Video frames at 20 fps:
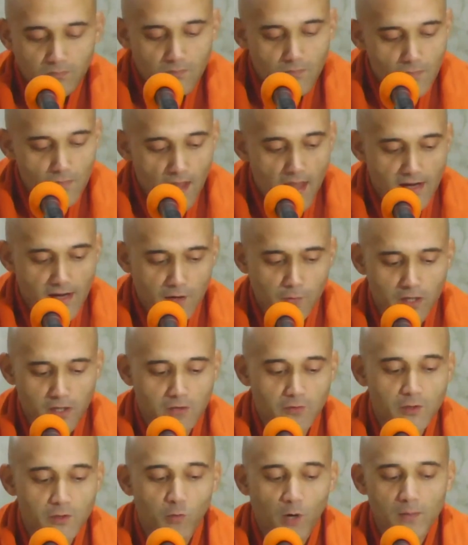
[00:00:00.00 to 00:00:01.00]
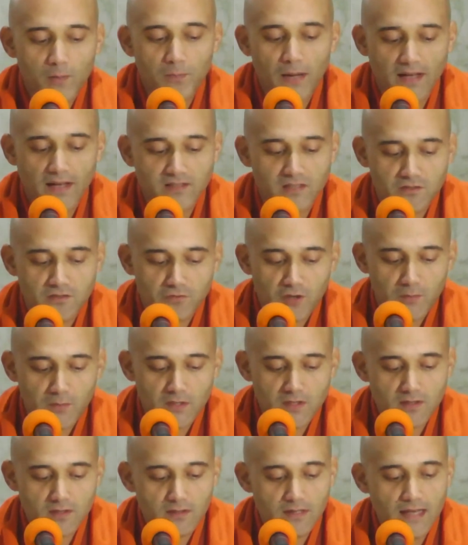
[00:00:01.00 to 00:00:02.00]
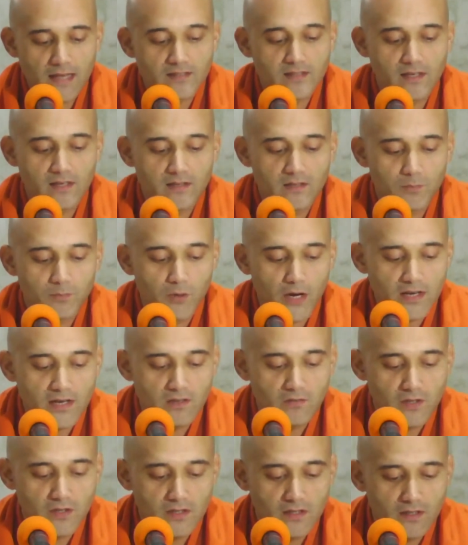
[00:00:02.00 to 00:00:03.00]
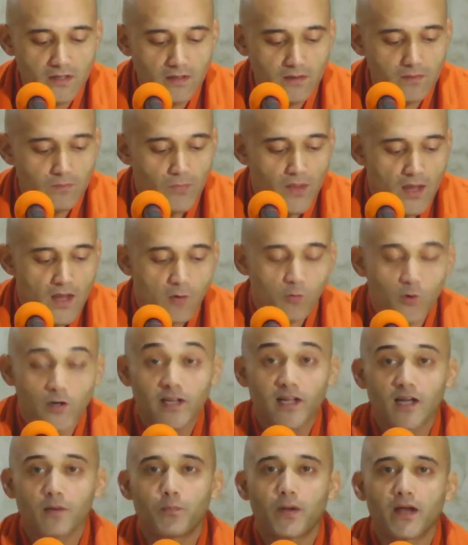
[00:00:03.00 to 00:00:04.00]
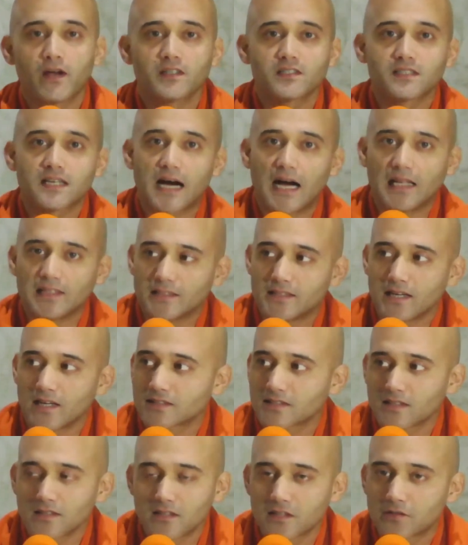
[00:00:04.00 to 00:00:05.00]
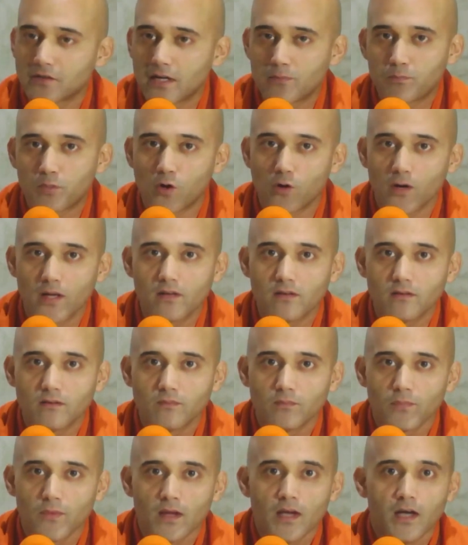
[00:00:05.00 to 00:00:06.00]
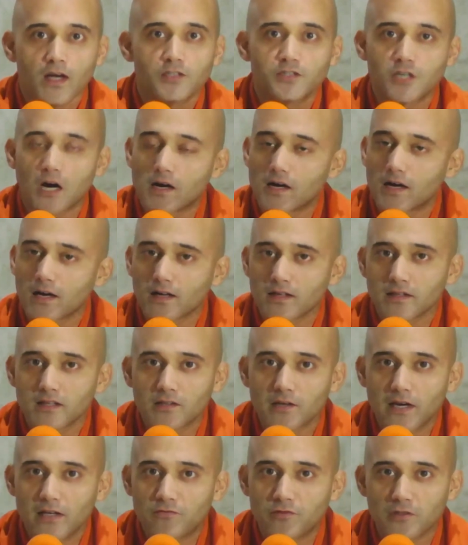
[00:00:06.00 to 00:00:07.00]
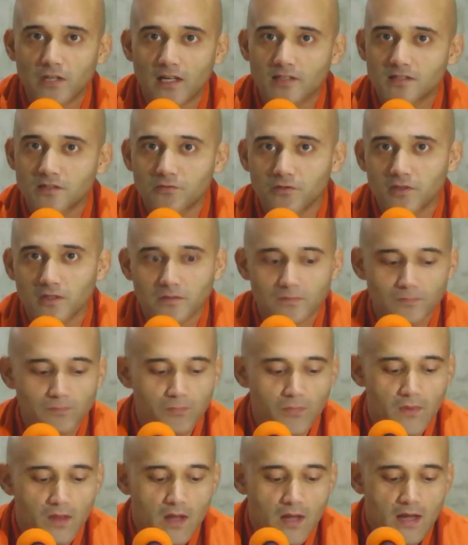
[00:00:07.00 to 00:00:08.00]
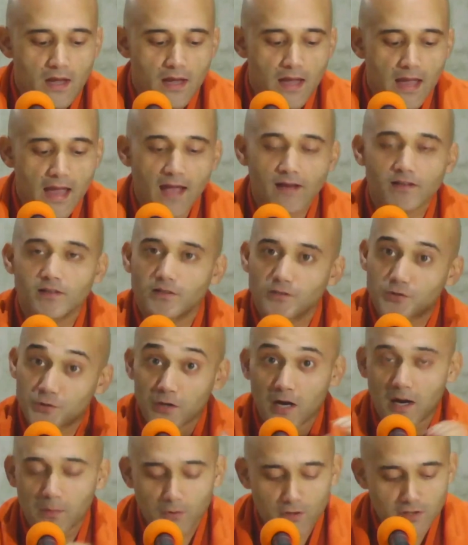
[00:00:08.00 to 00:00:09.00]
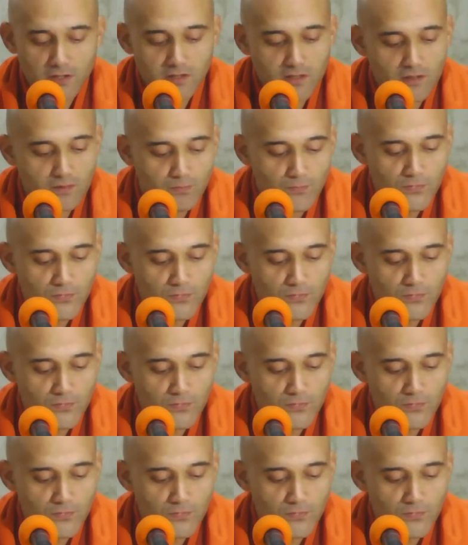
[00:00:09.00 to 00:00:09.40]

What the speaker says: And I want to read one passage from this essay, The Brain of India, where he compares Kalidasa, the great poet, Shankara, the great philosopher, and Sri Ramakrishna.